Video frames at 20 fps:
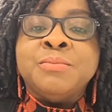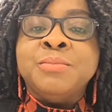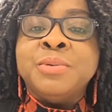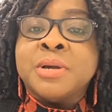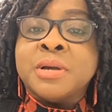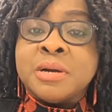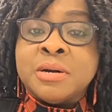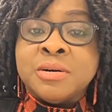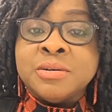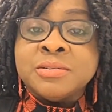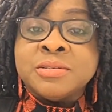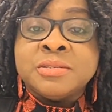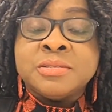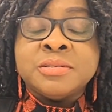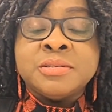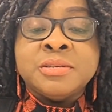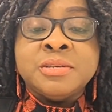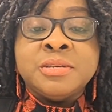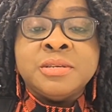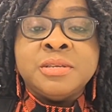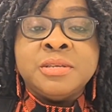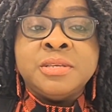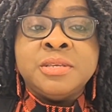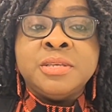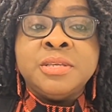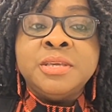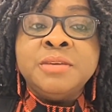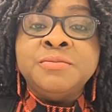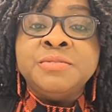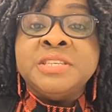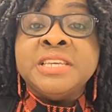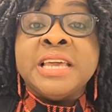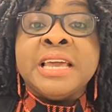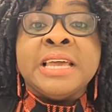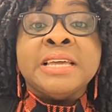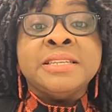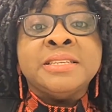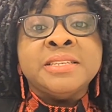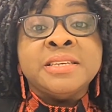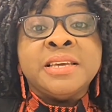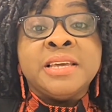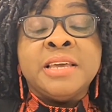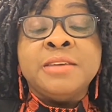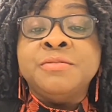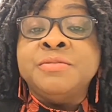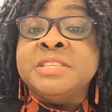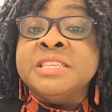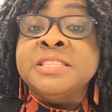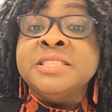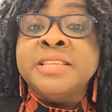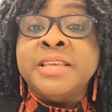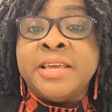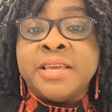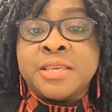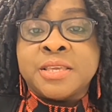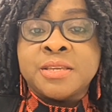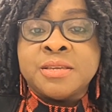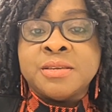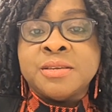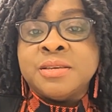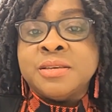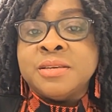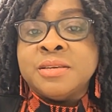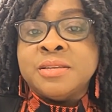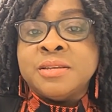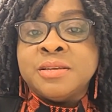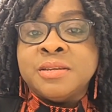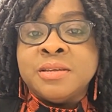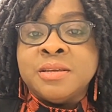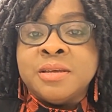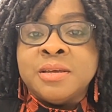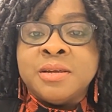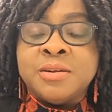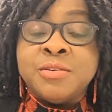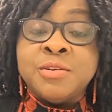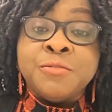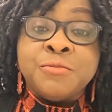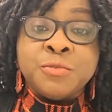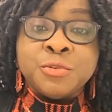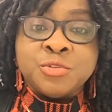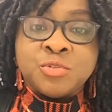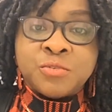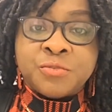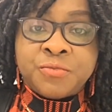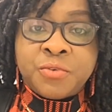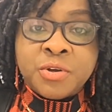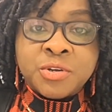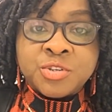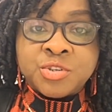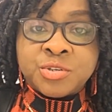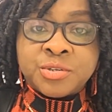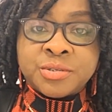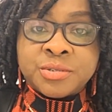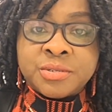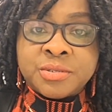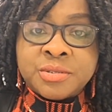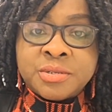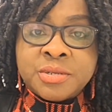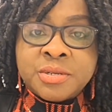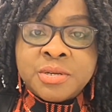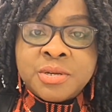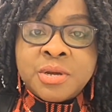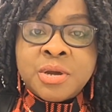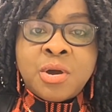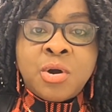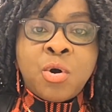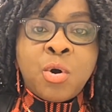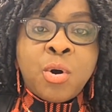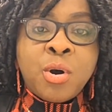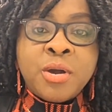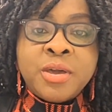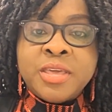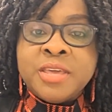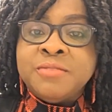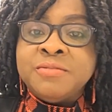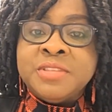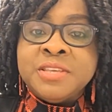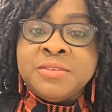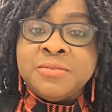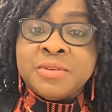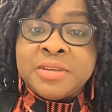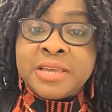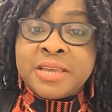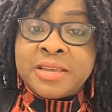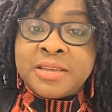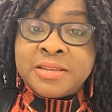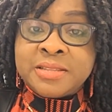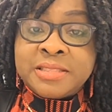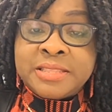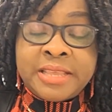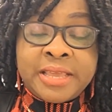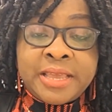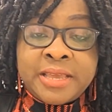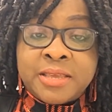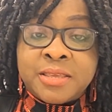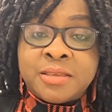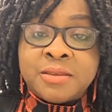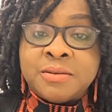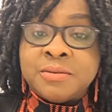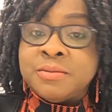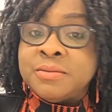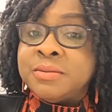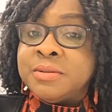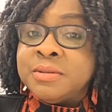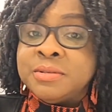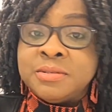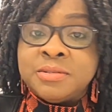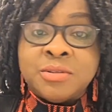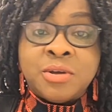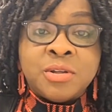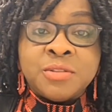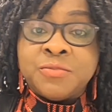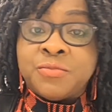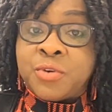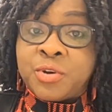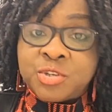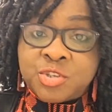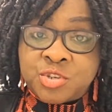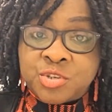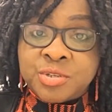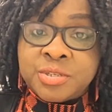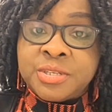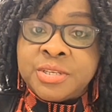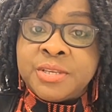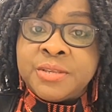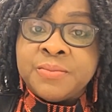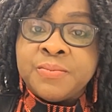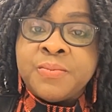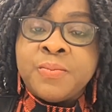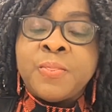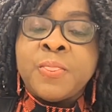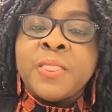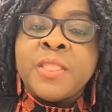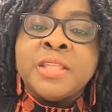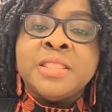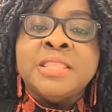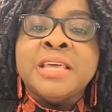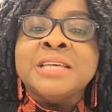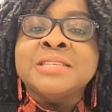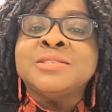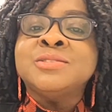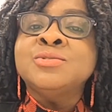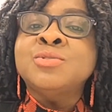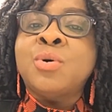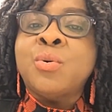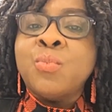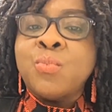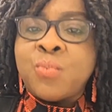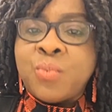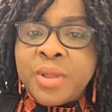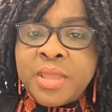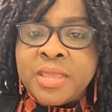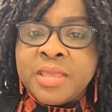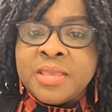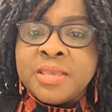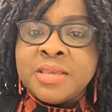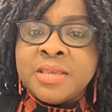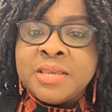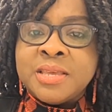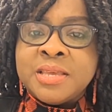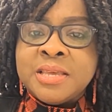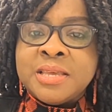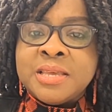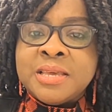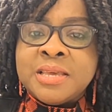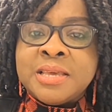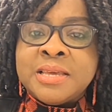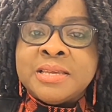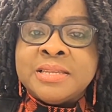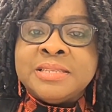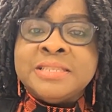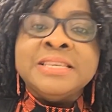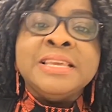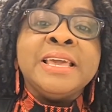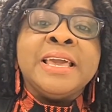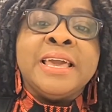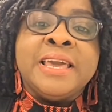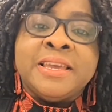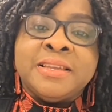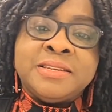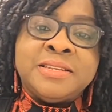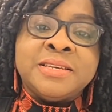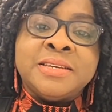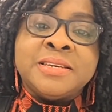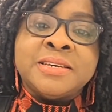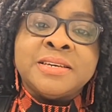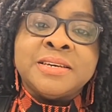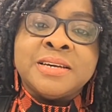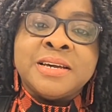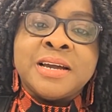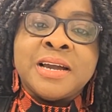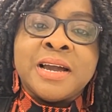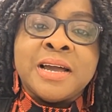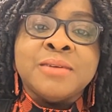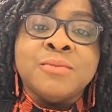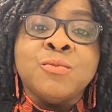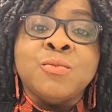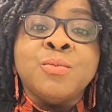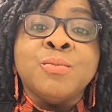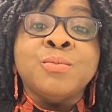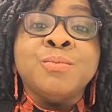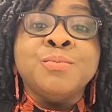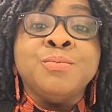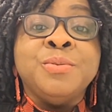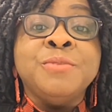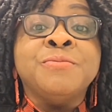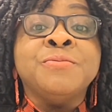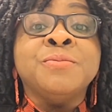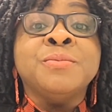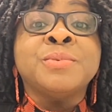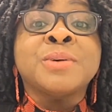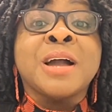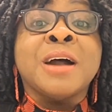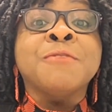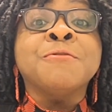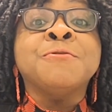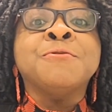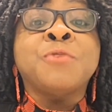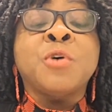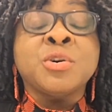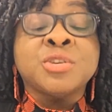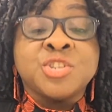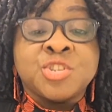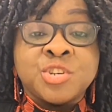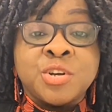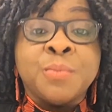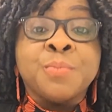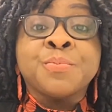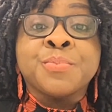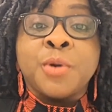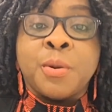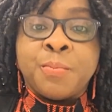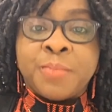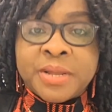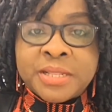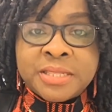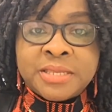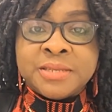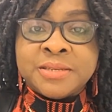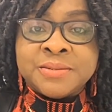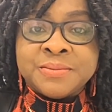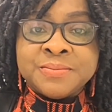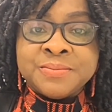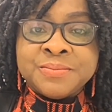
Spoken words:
because if the head, if the neck refuses to function, or if the neck is not functioning, there's no way the head can function properly.